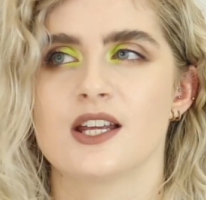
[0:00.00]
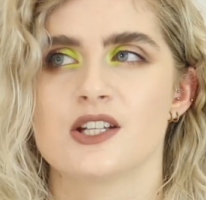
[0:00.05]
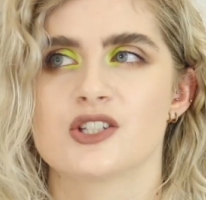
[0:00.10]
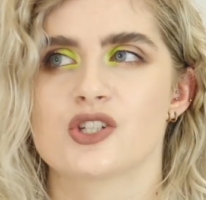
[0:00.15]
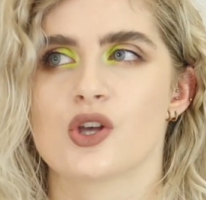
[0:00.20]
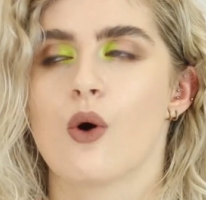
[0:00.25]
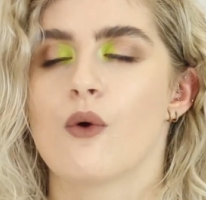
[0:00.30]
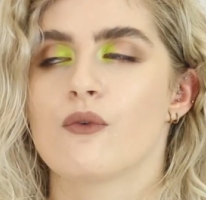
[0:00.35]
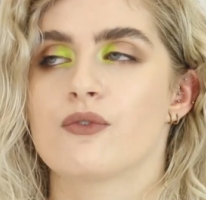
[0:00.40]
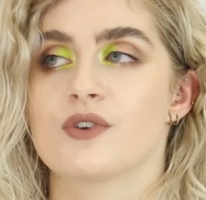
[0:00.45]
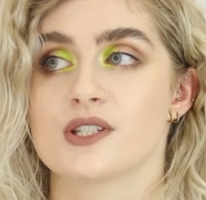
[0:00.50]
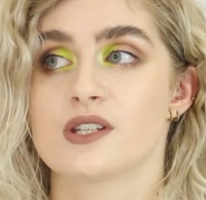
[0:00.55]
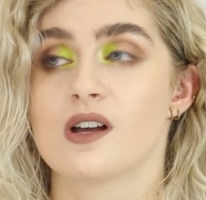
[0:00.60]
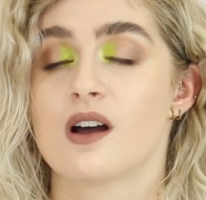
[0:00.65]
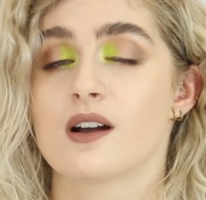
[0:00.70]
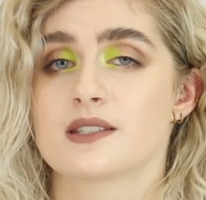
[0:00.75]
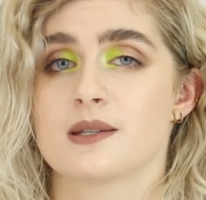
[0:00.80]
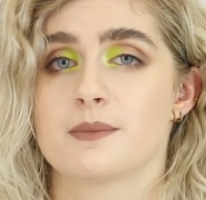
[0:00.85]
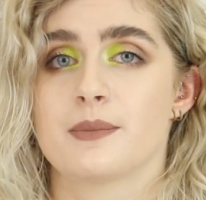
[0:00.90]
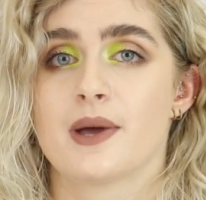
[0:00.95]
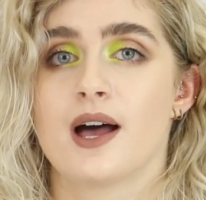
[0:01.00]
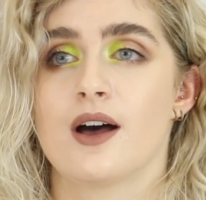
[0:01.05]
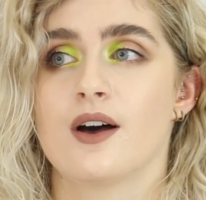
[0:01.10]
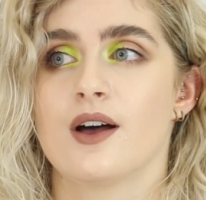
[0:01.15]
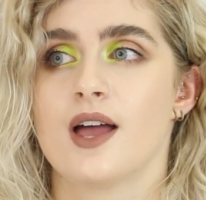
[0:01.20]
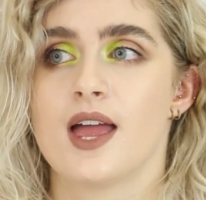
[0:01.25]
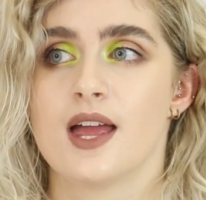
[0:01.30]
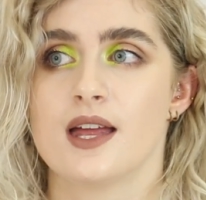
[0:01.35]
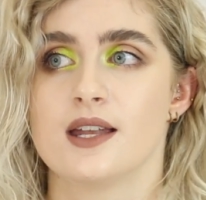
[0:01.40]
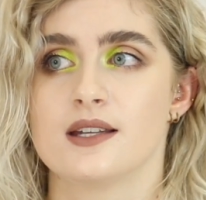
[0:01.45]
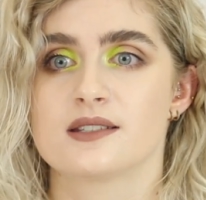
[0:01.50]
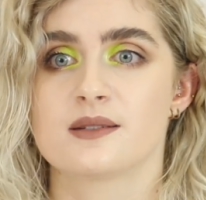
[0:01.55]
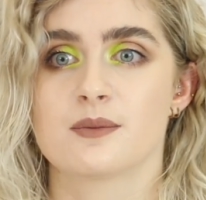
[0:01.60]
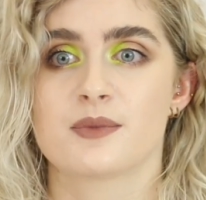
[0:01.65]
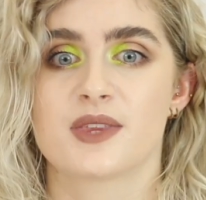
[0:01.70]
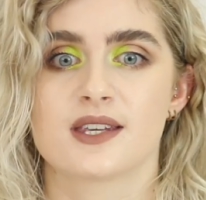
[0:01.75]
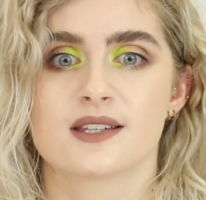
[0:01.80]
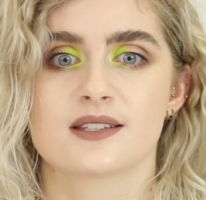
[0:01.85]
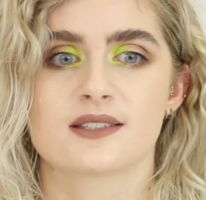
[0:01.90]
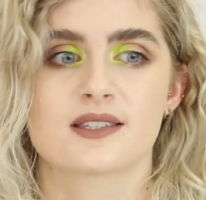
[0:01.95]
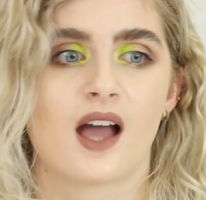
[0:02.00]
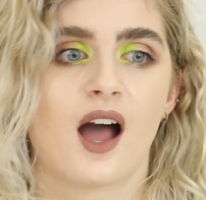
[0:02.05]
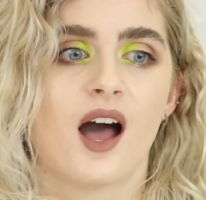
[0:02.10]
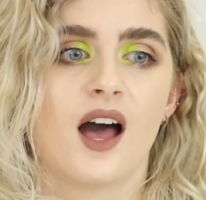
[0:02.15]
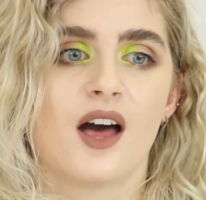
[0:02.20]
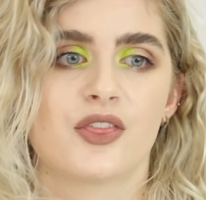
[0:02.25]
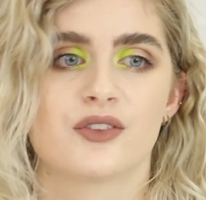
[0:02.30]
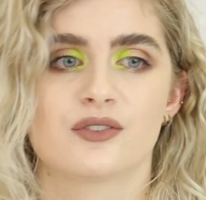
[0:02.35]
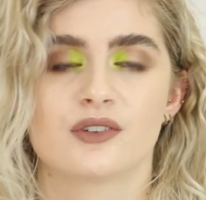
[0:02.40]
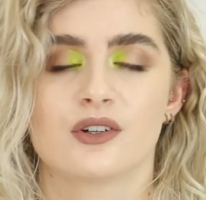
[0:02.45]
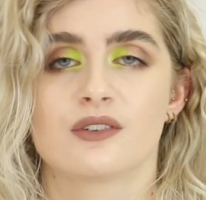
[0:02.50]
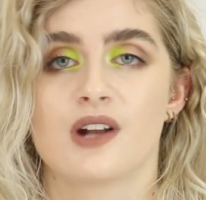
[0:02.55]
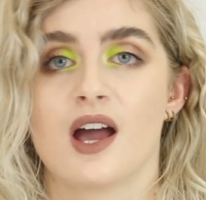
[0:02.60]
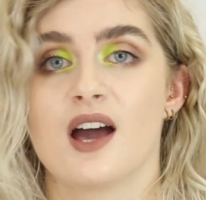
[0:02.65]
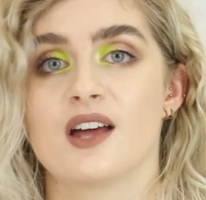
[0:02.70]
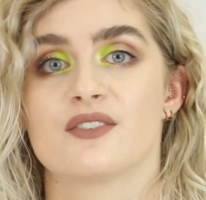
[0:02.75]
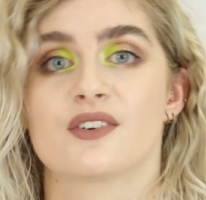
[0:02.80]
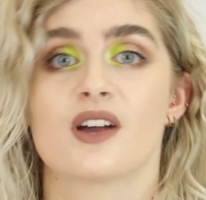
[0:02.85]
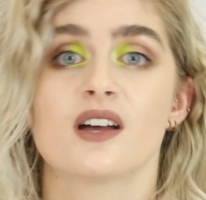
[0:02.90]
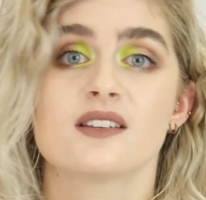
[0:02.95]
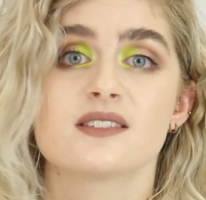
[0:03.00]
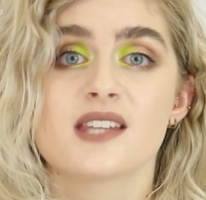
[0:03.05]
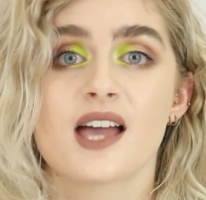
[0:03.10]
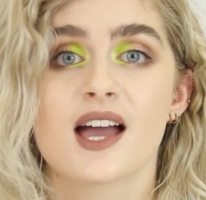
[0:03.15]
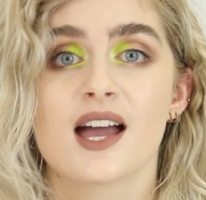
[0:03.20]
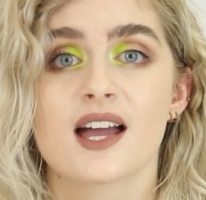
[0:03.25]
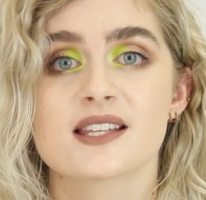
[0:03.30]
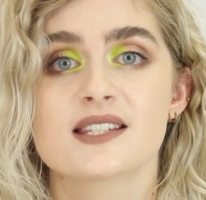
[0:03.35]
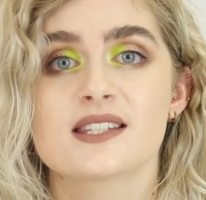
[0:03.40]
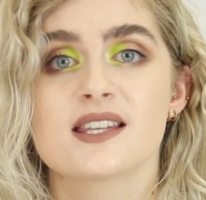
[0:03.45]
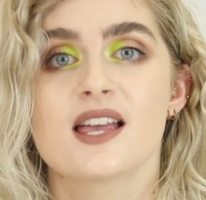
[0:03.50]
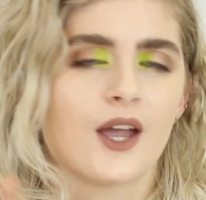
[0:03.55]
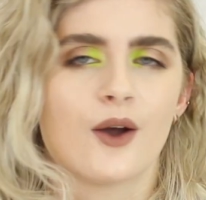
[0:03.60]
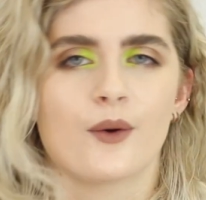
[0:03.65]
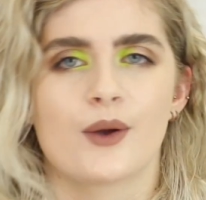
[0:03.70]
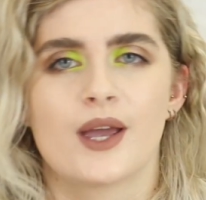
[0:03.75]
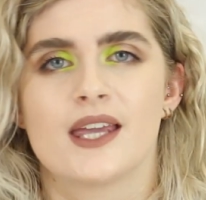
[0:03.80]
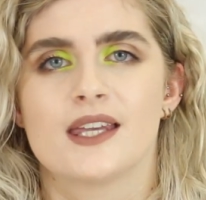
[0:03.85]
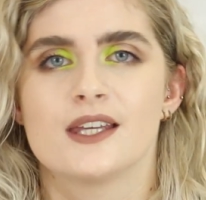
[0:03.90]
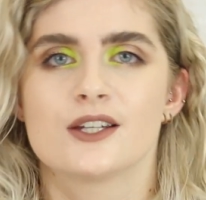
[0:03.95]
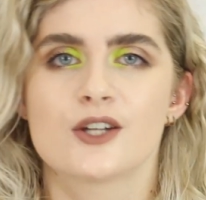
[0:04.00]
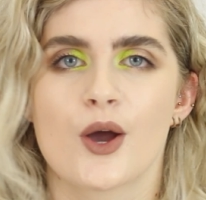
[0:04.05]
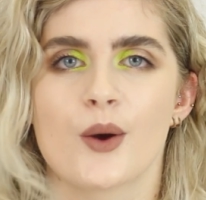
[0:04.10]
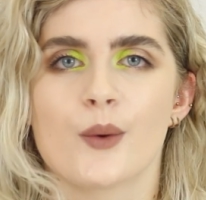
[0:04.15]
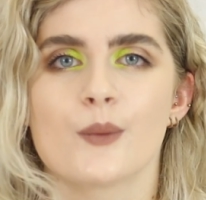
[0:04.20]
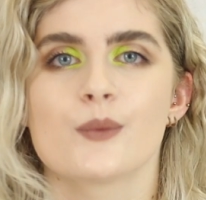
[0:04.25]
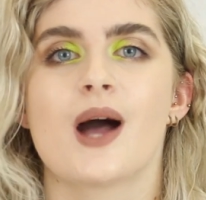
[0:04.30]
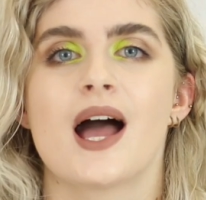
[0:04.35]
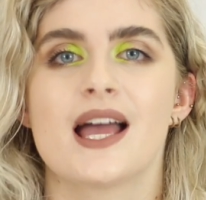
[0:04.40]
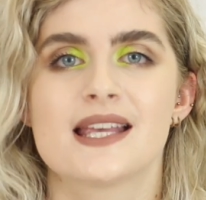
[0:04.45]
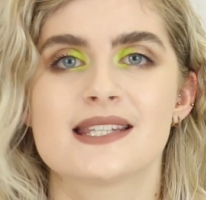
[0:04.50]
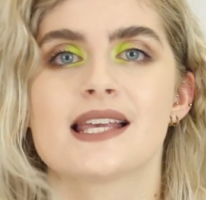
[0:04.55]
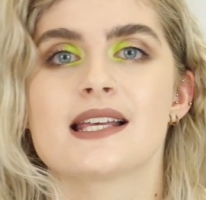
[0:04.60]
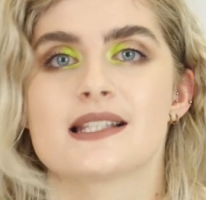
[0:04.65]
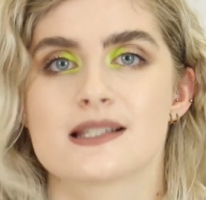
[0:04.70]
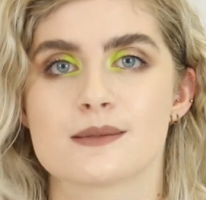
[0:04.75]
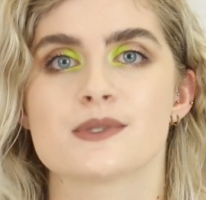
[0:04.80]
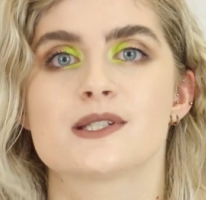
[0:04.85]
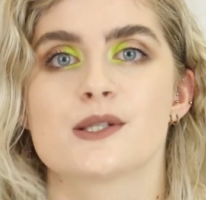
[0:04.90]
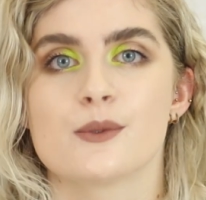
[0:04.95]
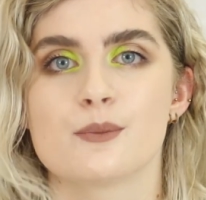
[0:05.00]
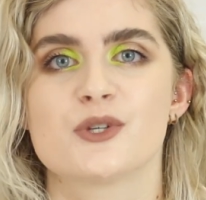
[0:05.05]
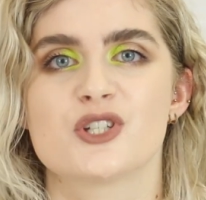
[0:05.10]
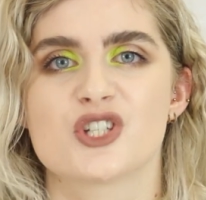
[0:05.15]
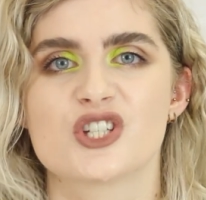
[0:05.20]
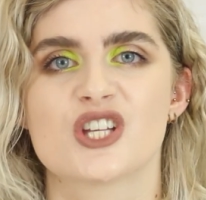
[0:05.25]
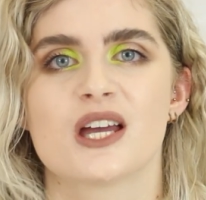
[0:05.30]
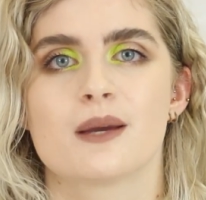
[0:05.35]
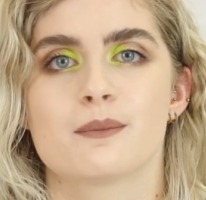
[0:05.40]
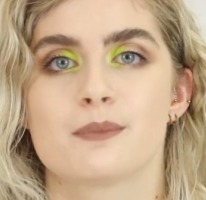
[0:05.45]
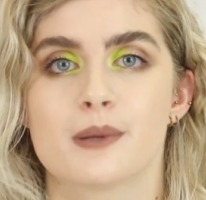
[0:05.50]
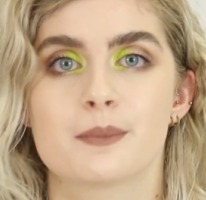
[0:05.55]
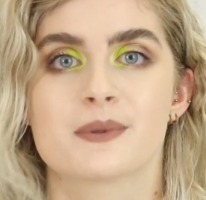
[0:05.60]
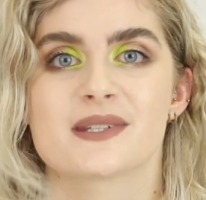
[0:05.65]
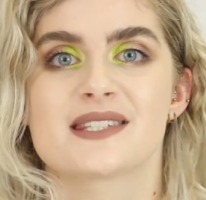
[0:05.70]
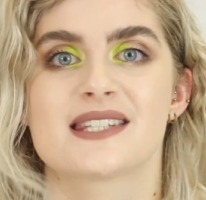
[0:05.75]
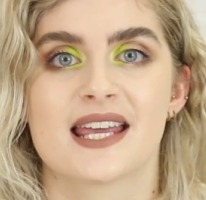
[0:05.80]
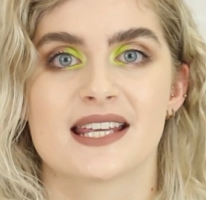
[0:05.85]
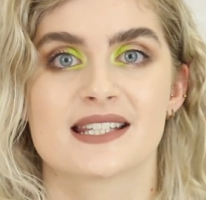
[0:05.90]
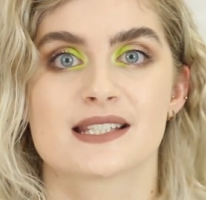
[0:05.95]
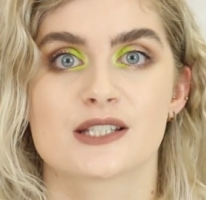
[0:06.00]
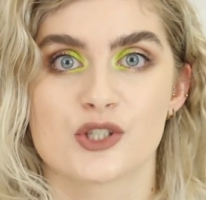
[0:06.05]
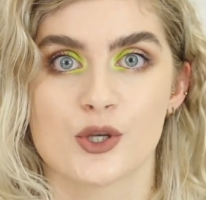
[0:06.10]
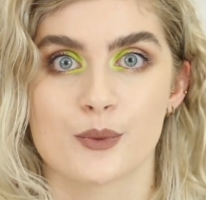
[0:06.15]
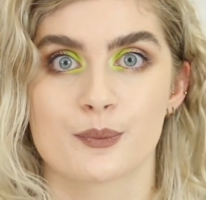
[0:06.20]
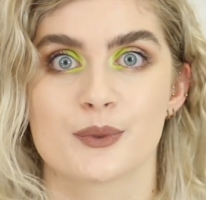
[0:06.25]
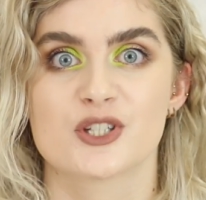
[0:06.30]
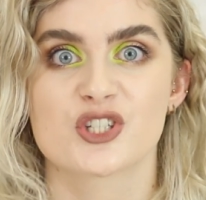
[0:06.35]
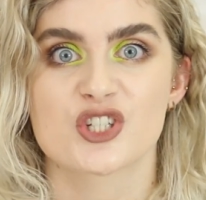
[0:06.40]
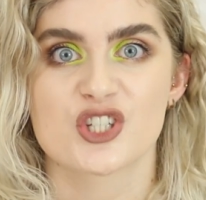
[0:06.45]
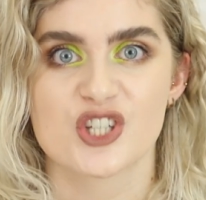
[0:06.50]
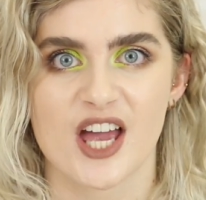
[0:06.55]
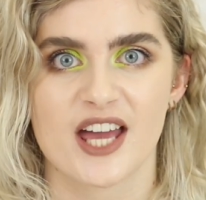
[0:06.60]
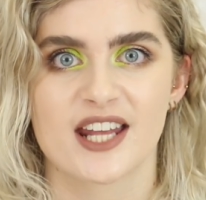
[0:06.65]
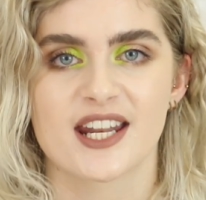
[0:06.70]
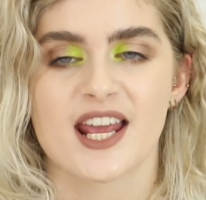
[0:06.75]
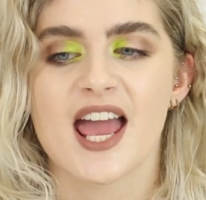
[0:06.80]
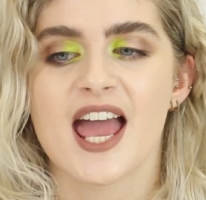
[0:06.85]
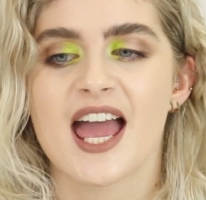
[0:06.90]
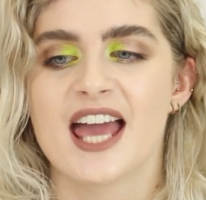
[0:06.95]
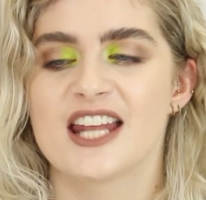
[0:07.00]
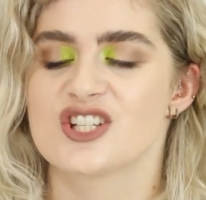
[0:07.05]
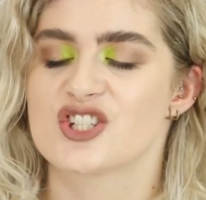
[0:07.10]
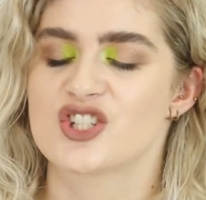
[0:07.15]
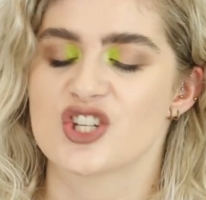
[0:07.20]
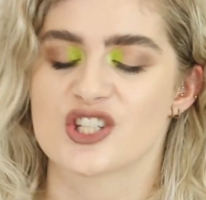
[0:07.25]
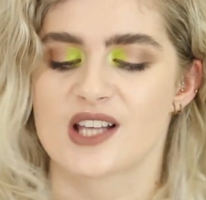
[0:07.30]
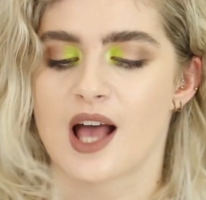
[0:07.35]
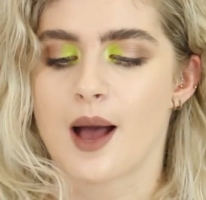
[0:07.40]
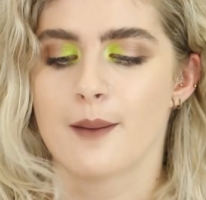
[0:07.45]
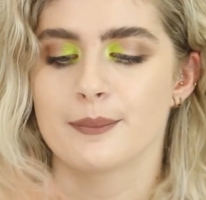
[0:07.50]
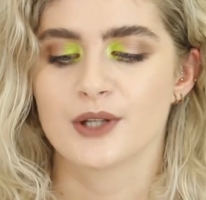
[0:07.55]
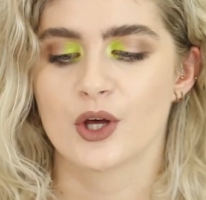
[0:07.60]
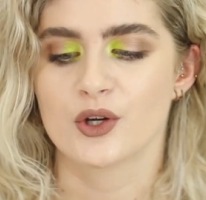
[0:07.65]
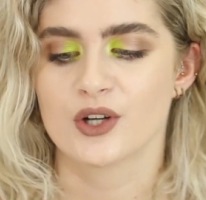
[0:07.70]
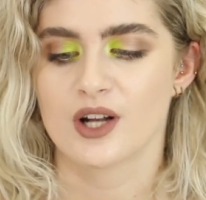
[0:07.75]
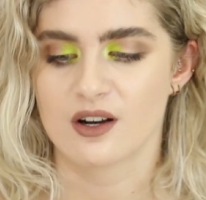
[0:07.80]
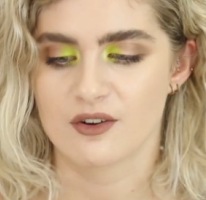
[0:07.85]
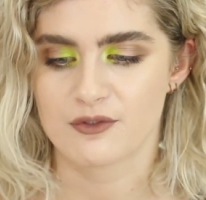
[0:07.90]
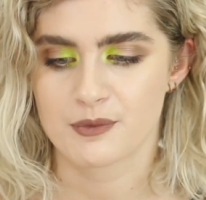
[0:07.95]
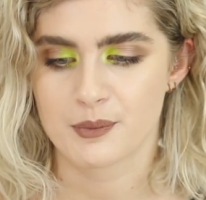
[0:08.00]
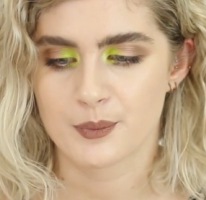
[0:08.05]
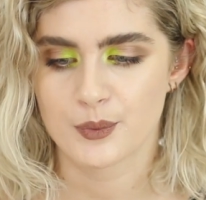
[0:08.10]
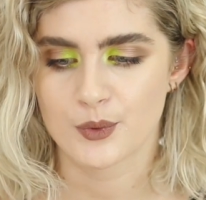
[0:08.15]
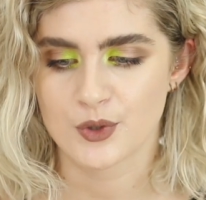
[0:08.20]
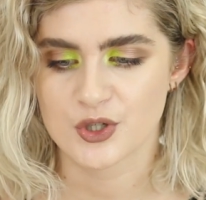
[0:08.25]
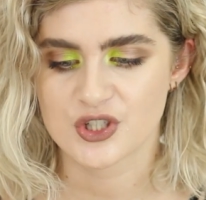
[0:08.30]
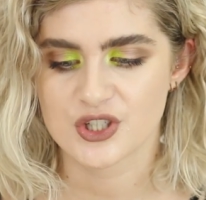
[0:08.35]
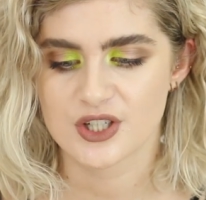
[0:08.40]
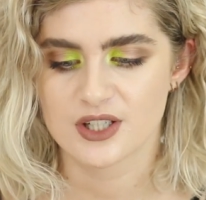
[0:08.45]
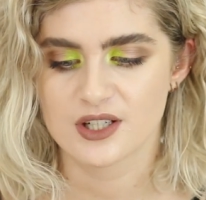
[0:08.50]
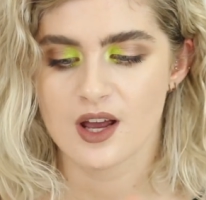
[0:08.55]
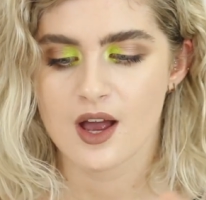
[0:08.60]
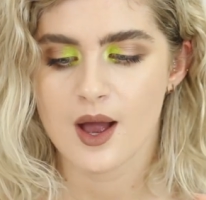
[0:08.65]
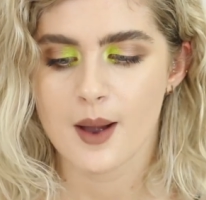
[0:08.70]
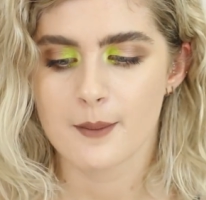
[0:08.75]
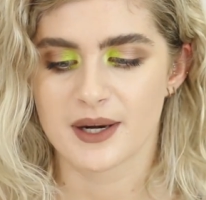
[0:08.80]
It's over-talked about, and some things got thrown out of context. Okay, you know, I said some stupid shit. People say stupid shit, and it just got blown out of proportion.